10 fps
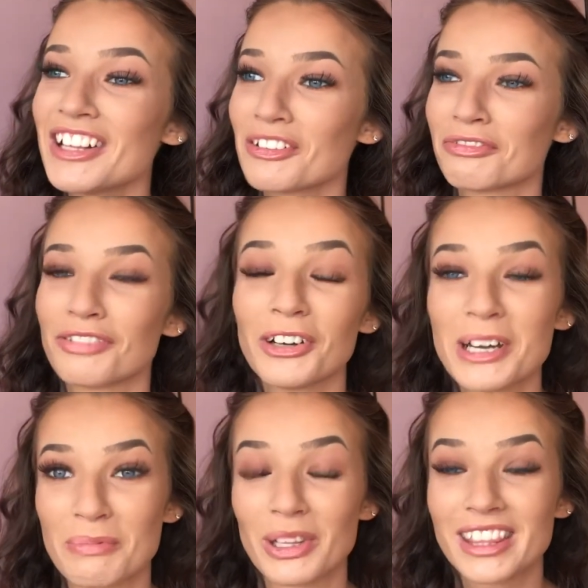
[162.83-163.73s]
It's
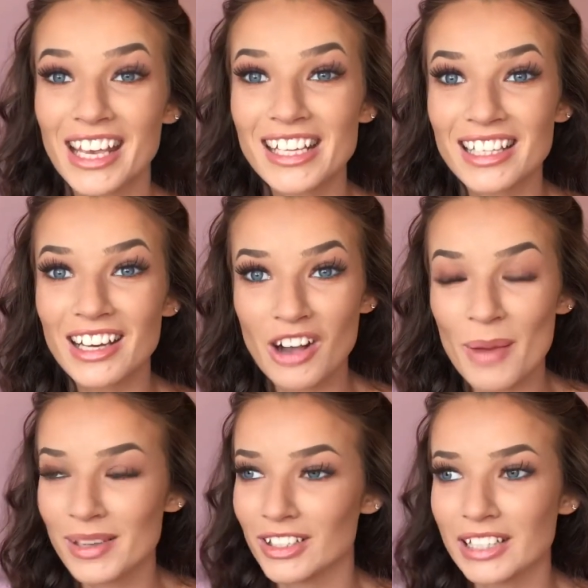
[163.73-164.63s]
funny, but these are the
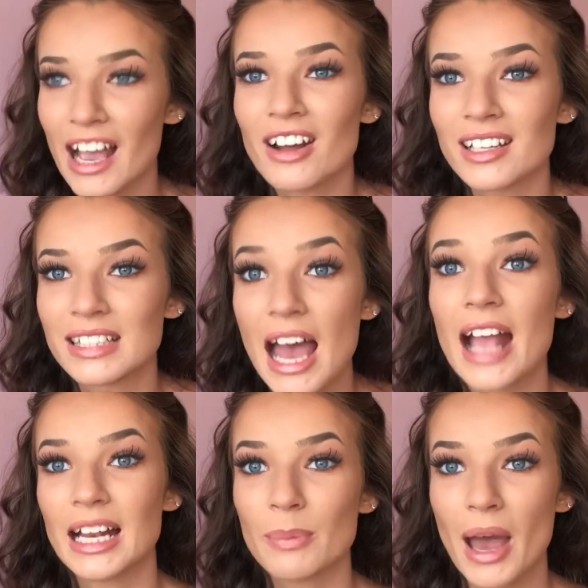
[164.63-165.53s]
comments I get on a
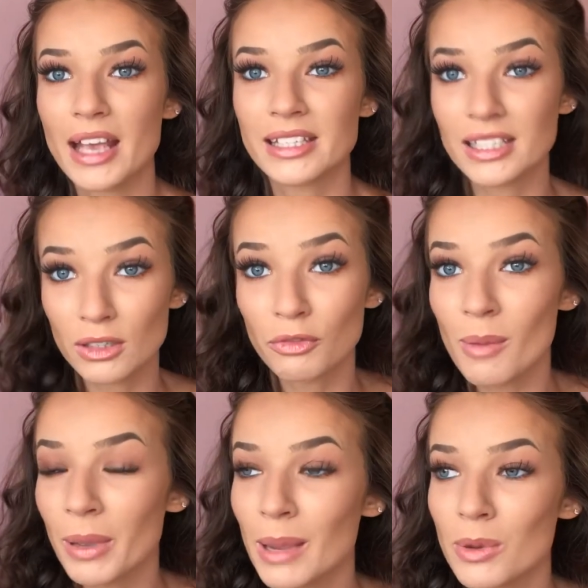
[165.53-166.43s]
daily basis
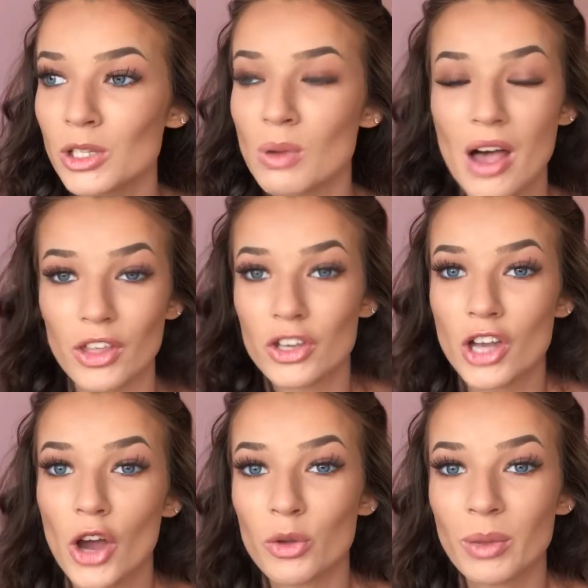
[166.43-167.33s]
from people as well that
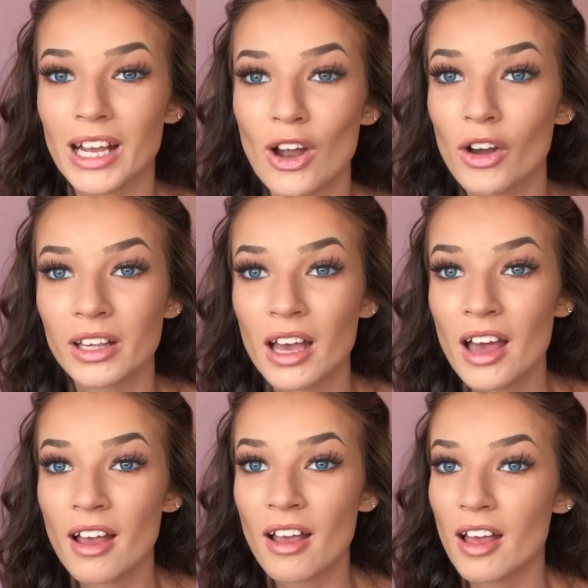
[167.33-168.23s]
know me. Like,
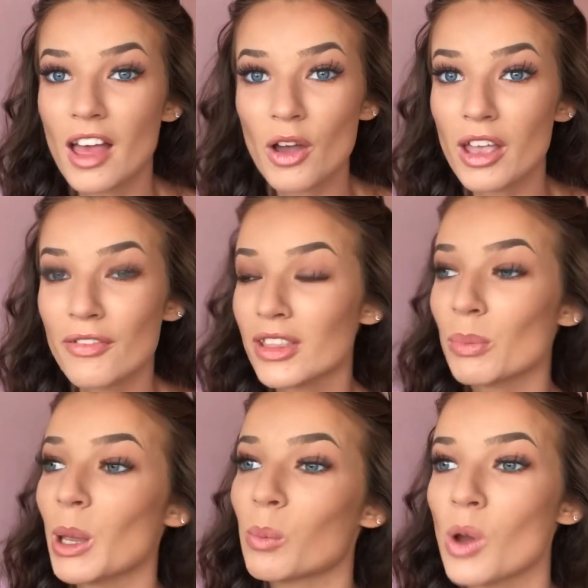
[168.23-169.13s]
even
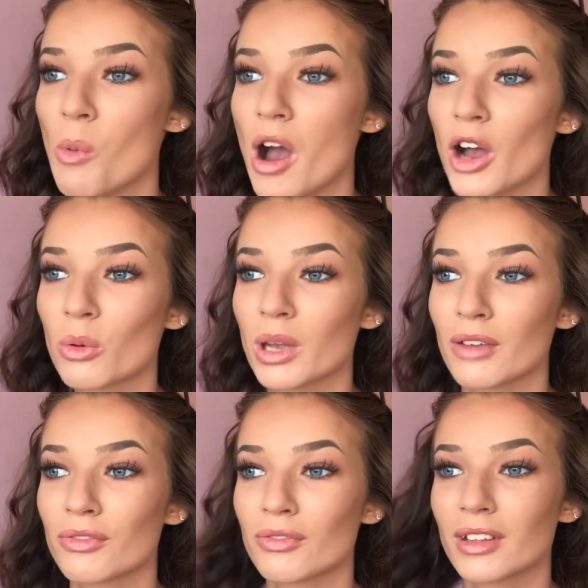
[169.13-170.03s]
the people I work
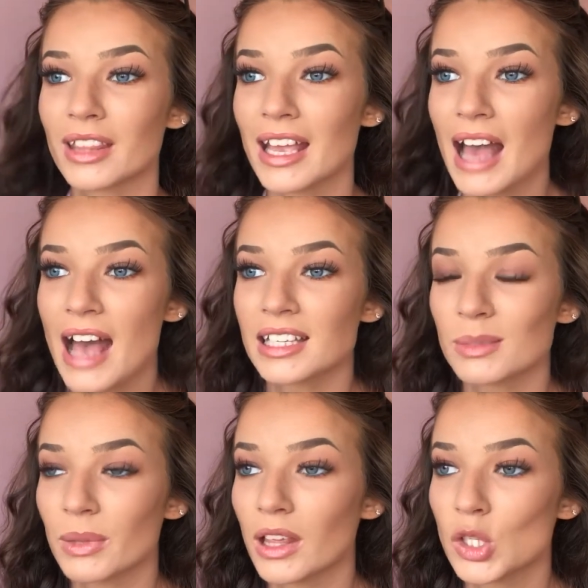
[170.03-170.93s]
with, they
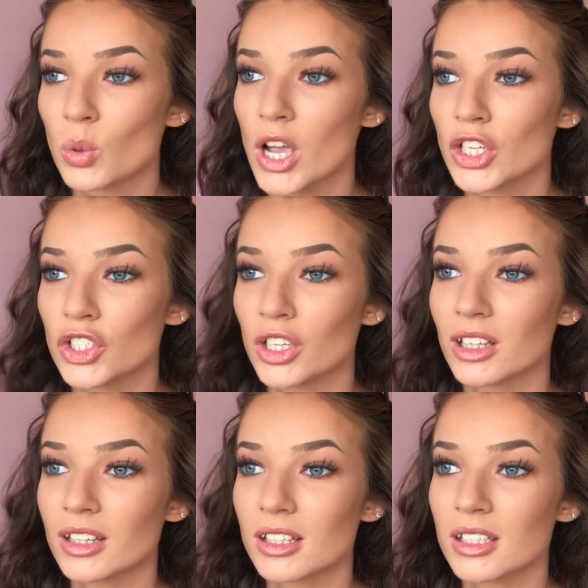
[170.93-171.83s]
ask me these
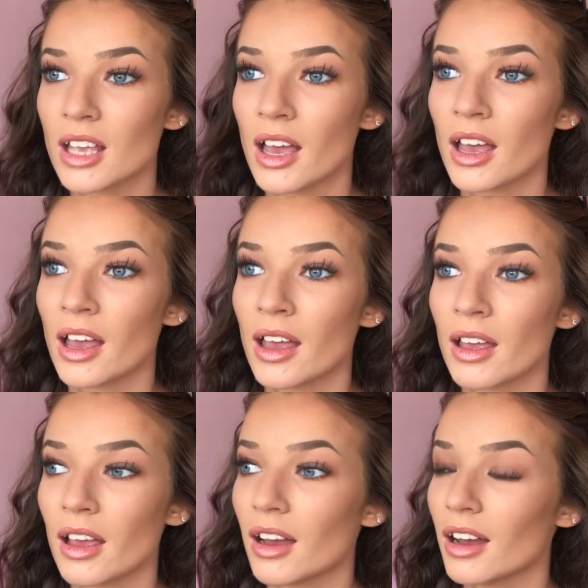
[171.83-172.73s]
questions.
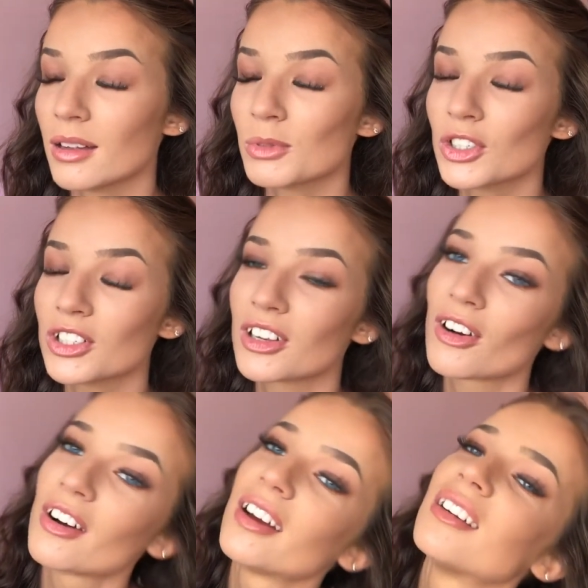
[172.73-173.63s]
I'm just
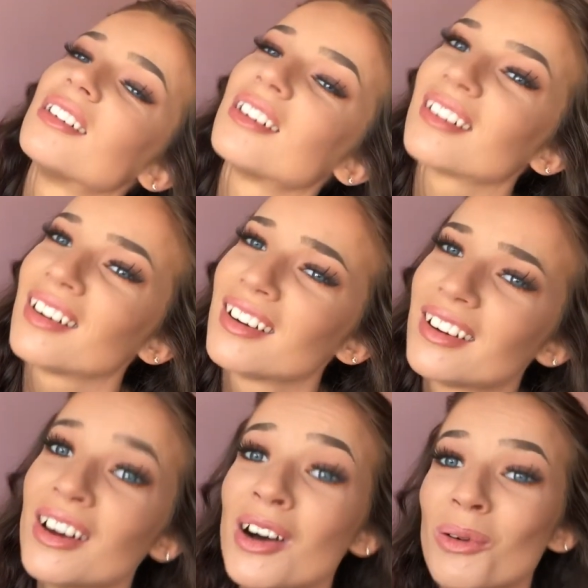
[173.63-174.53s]
like,
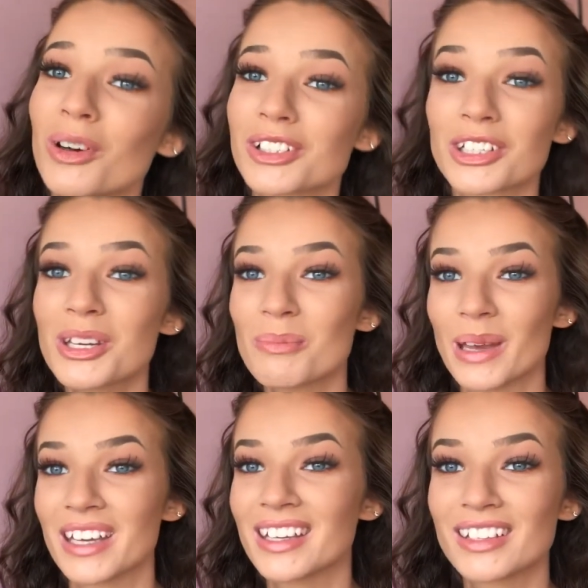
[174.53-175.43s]
oh, what do you
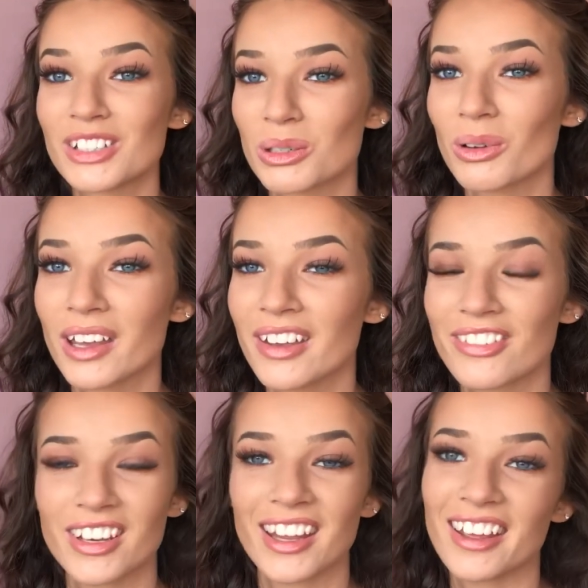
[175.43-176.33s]
mean? Do I
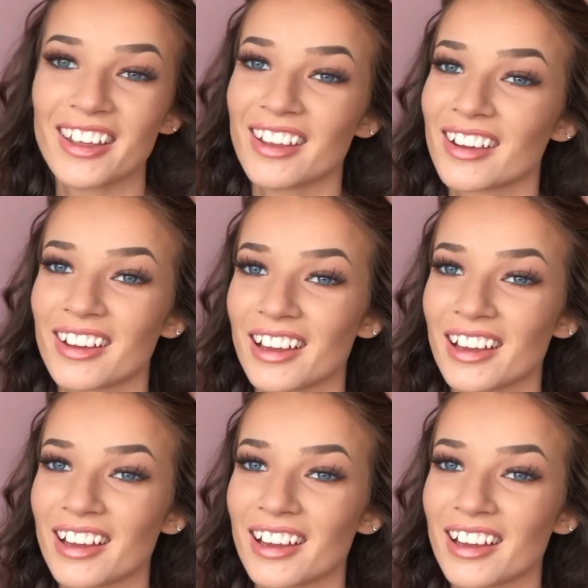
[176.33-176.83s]
even eat?